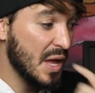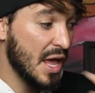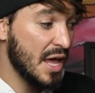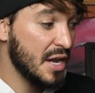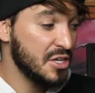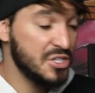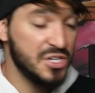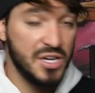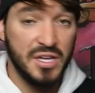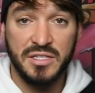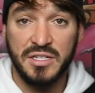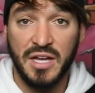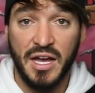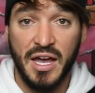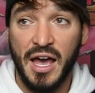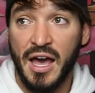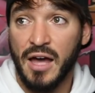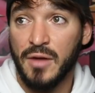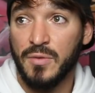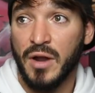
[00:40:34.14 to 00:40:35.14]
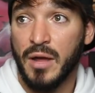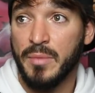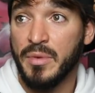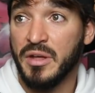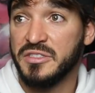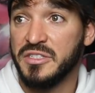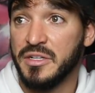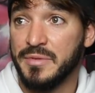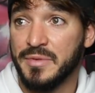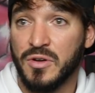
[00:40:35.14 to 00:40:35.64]
Any chance I had when I
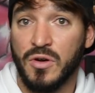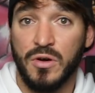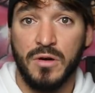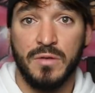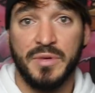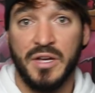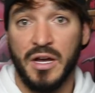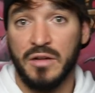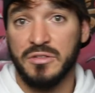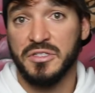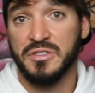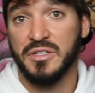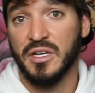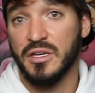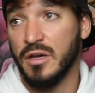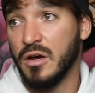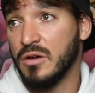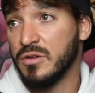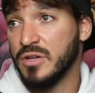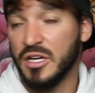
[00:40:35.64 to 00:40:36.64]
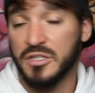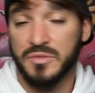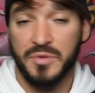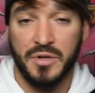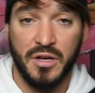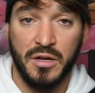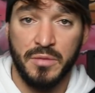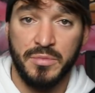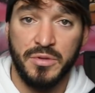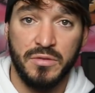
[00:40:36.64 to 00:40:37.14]
met Sam and Colby, I was just like, yo, do you guys
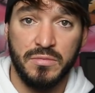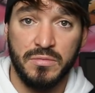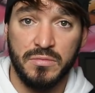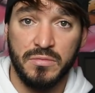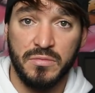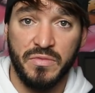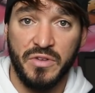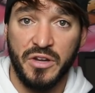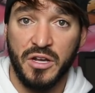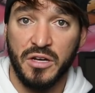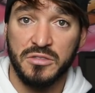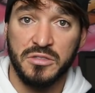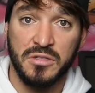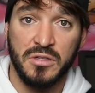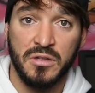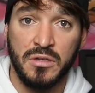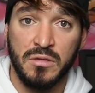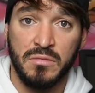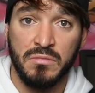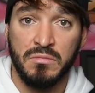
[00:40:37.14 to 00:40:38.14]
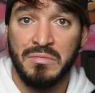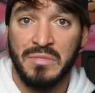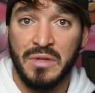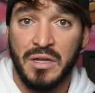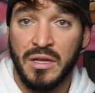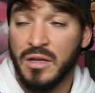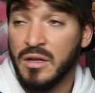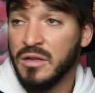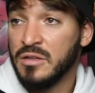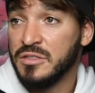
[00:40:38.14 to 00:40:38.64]
want to come do videos?
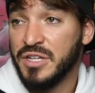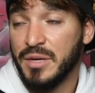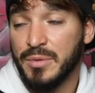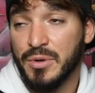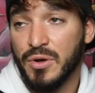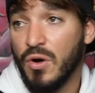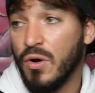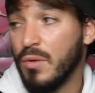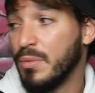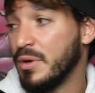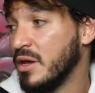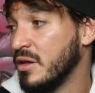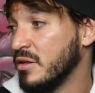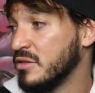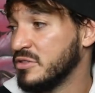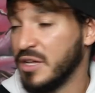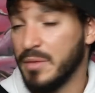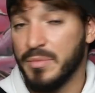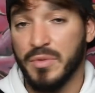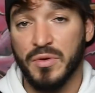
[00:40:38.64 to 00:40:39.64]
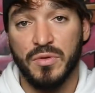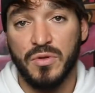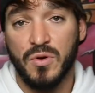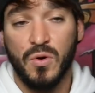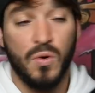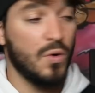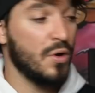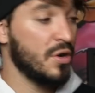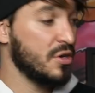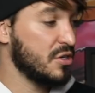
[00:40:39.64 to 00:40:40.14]
Sam and Colby, same thing with
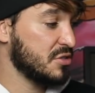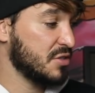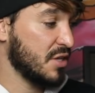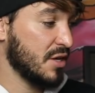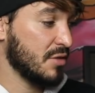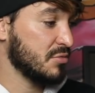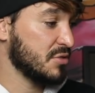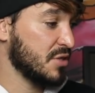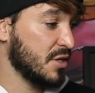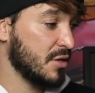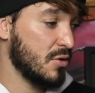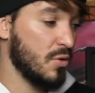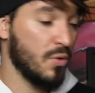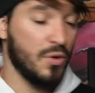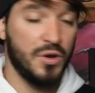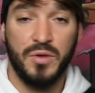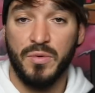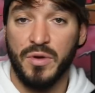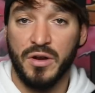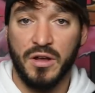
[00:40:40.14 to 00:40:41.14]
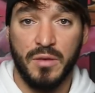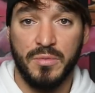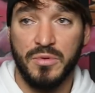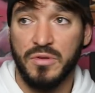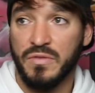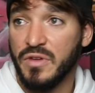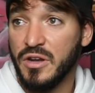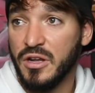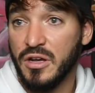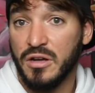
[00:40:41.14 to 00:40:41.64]
Corey, just like, was like, Corey, do you want to come
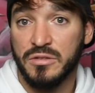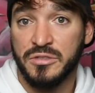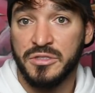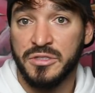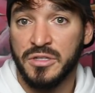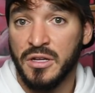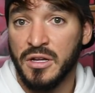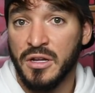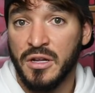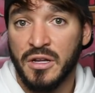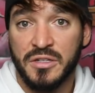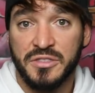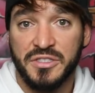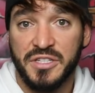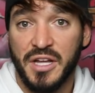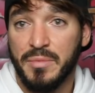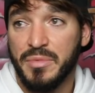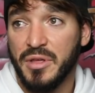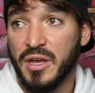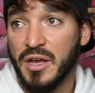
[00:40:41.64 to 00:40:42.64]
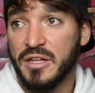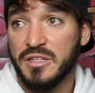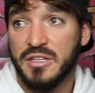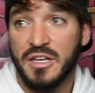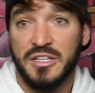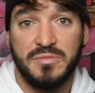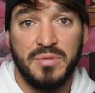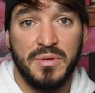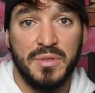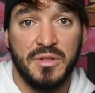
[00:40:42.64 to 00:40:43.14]
do videos? Same thing,
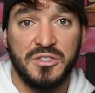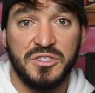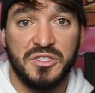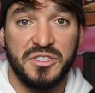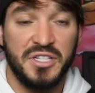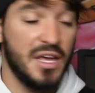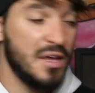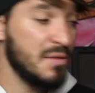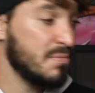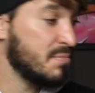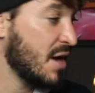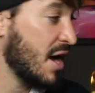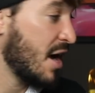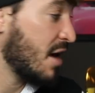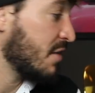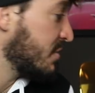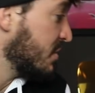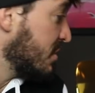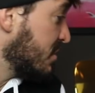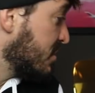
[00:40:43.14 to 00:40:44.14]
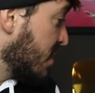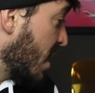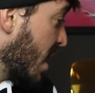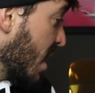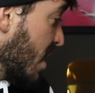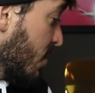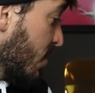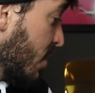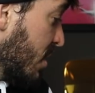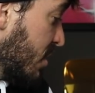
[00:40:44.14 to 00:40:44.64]
it's been the same path the
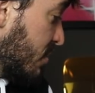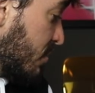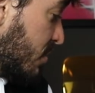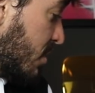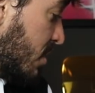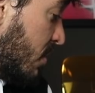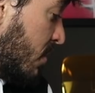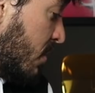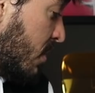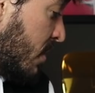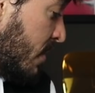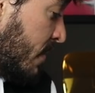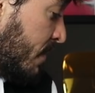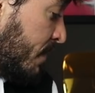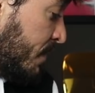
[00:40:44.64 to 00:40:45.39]
entire way through.